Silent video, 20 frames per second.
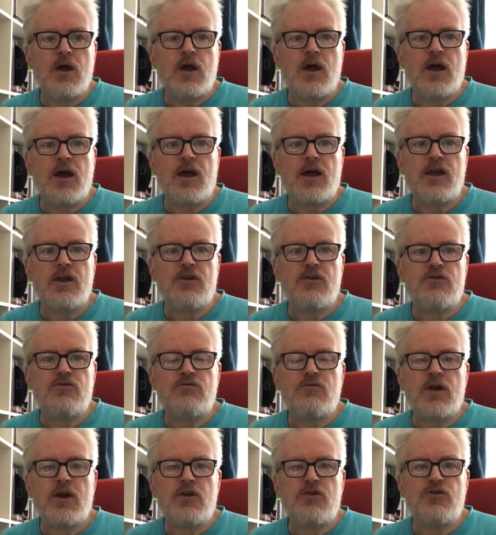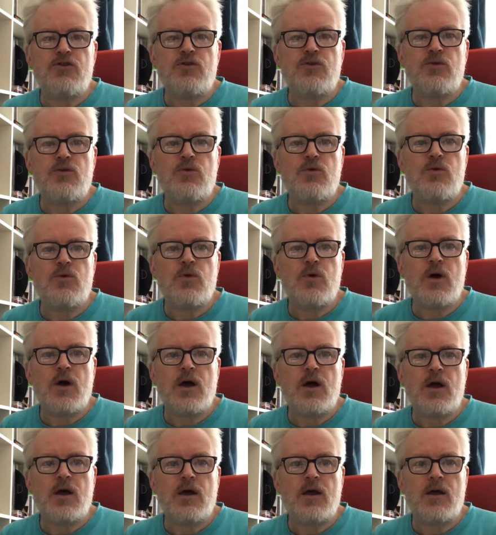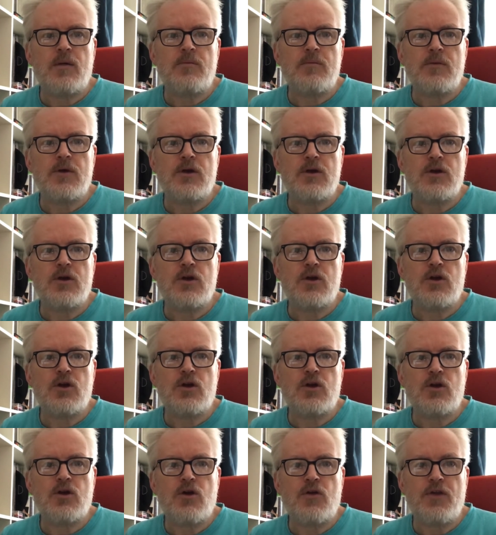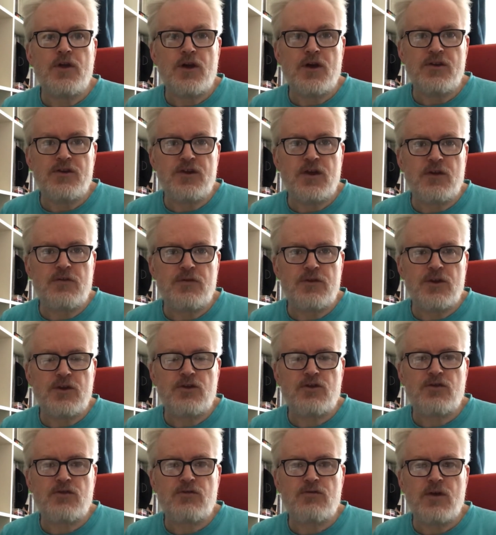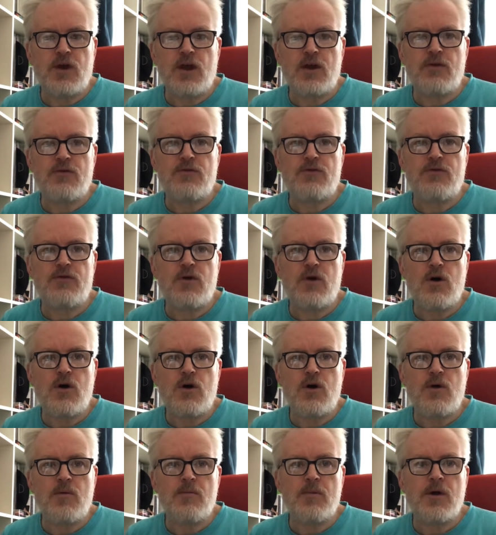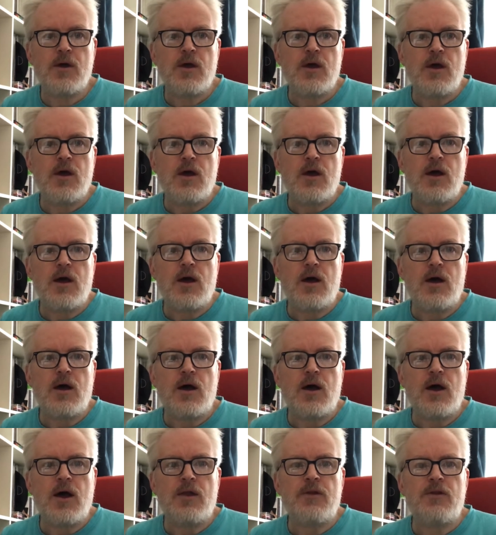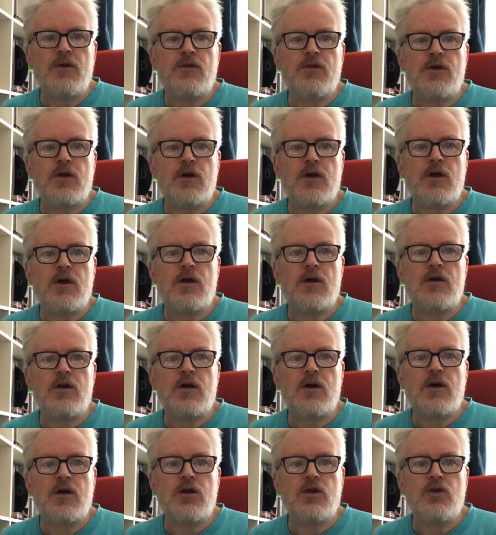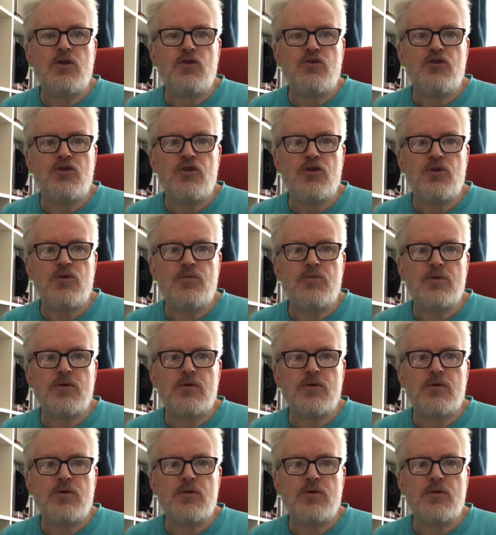and Rachel got the idea for this thread from another YouTube